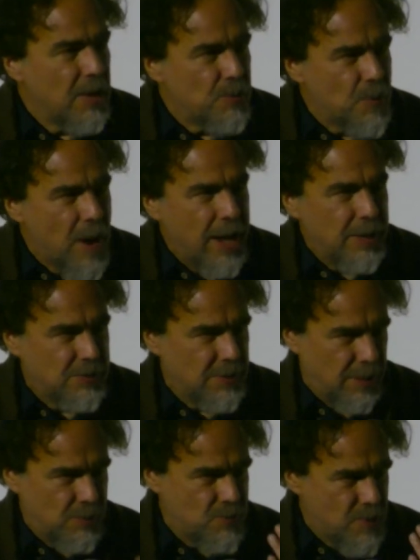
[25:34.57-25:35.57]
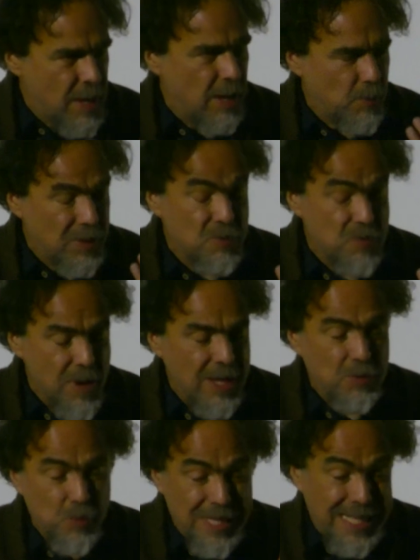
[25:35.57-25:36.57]
I was
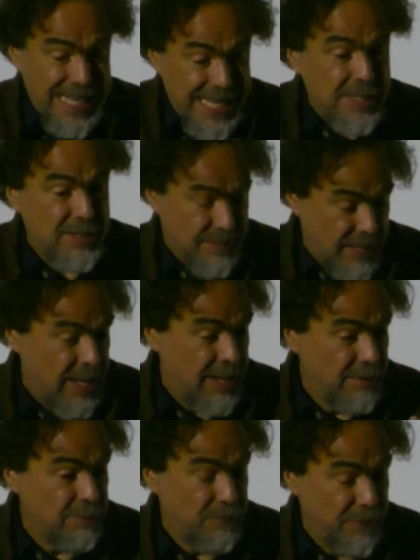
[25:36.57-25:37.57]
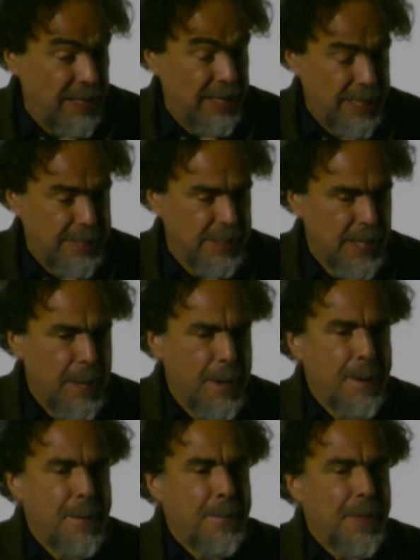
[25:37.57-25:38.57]
raised with these kind of feelings.
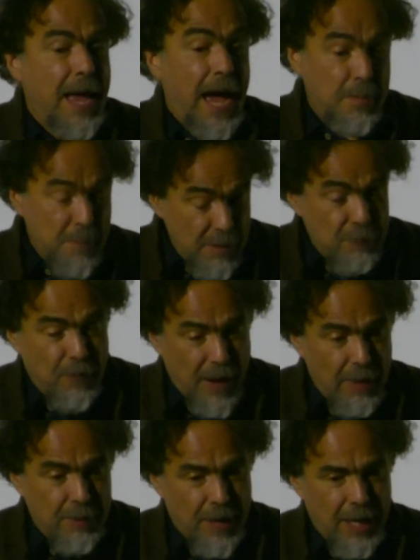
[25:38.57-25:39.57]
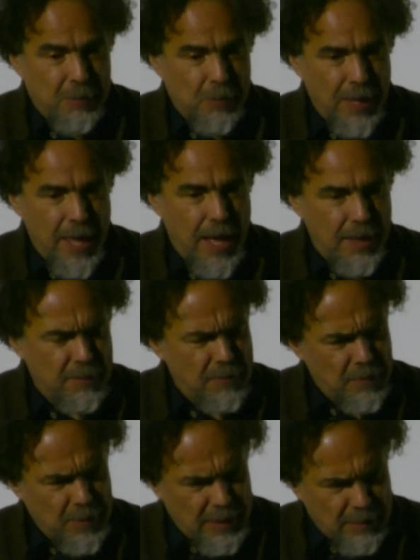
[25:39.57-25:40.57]
And my father actually had a
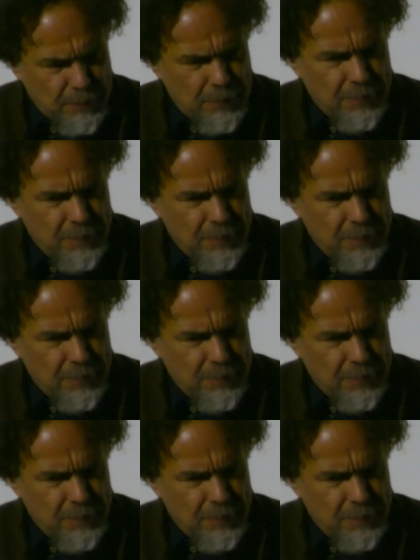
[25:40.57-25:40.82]
very